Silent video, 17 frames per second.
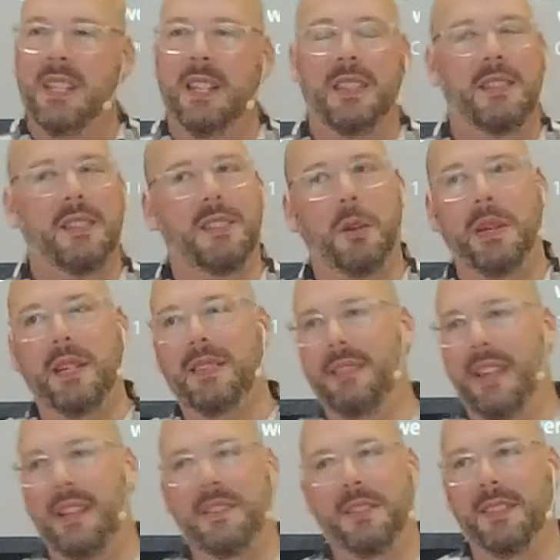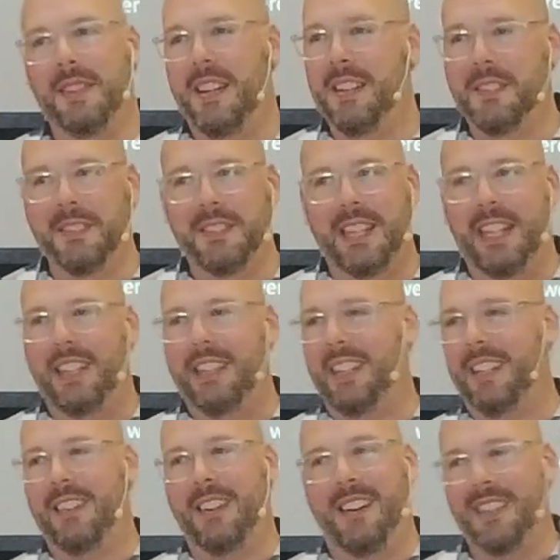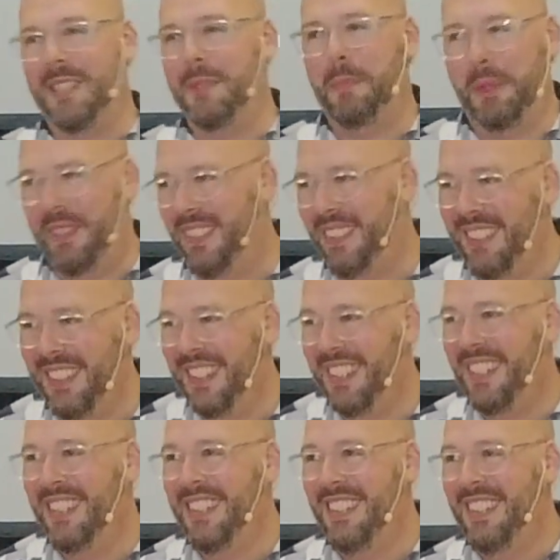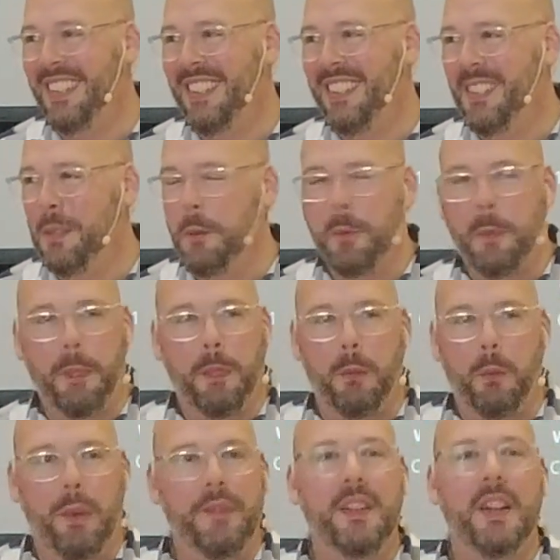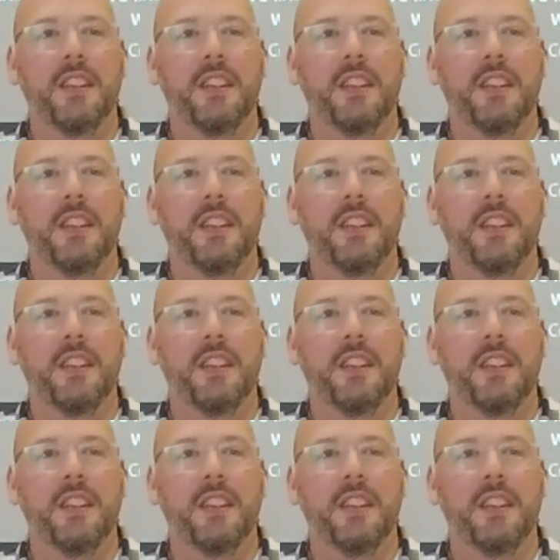is so essential to understanding the gospel. The